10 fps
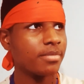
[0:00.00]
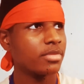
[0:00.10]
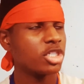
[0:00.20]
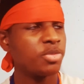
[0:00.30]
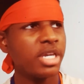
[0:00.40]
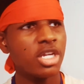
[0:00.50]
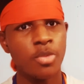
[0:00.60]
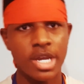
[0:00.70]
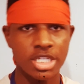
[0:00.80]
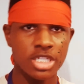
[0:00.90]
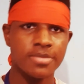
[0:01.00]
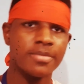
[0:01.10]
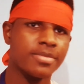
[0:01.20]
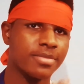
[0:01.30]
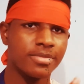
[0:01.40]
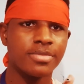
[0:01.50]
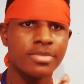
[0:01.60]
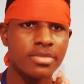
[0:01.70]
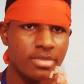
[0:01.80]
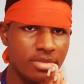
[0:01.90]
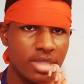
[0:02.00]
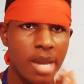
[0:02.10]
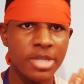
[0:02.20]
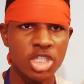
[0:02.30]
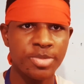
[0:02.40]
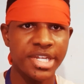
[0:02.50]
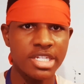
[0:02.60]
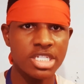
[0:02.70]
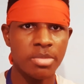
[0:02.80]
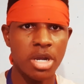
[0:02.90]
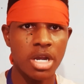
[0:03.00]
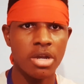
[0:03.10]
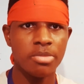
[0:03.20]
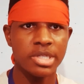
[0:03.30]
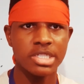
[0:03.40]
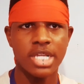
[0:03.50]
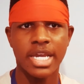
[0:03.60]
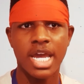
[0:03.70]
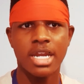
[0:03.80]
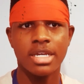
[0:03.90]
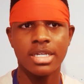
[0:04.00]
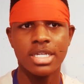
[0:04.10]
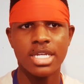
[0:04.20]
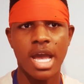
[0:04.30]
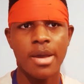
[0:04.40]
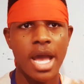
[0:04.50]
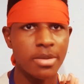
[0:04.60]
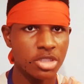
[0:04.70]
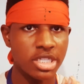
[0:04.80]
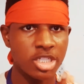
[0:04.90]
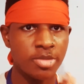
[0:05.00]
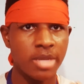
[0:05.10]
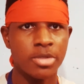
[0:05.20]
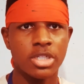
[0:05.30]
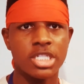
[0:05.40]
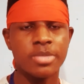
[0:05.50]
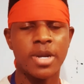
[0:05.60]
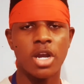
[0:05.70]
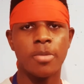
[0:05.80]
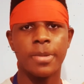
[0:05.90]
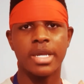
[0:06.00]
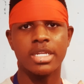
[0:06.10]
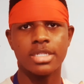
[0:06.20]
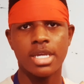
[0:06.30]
speaking of which, I'm gonna explain this tomorrow, because I'll explain more of this tomorrow. But